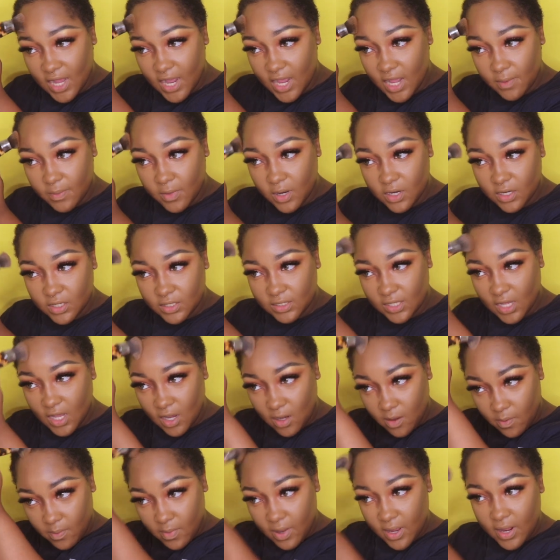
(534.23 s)
I am gonna
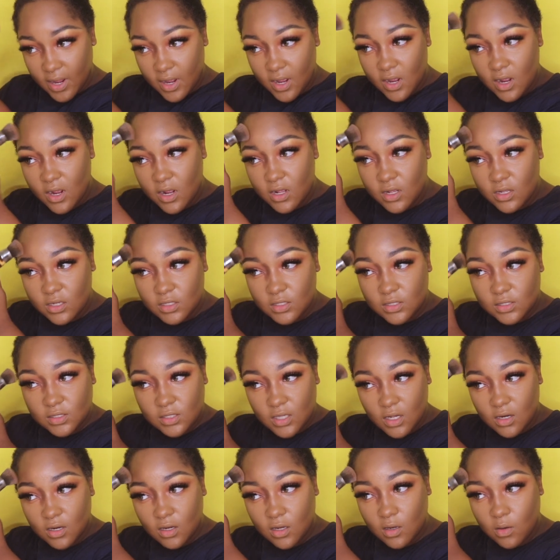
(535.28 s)
take my
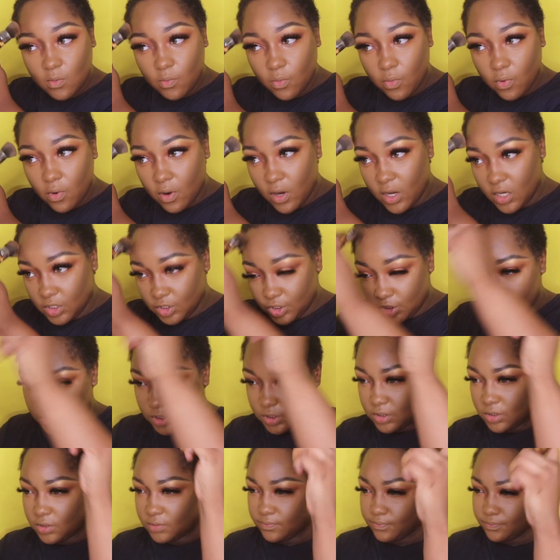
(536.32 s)
Sonic
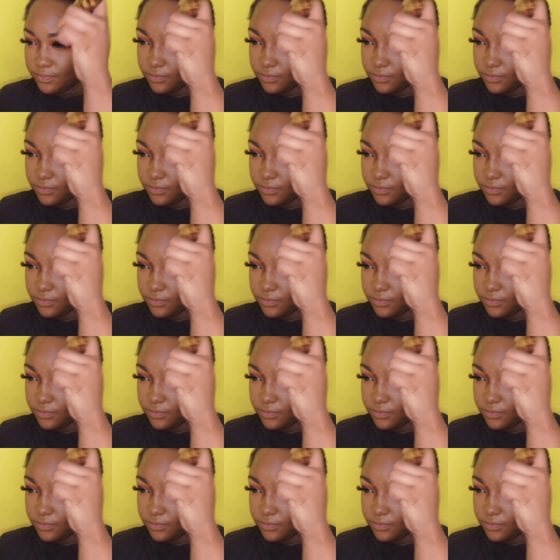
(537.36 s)
brush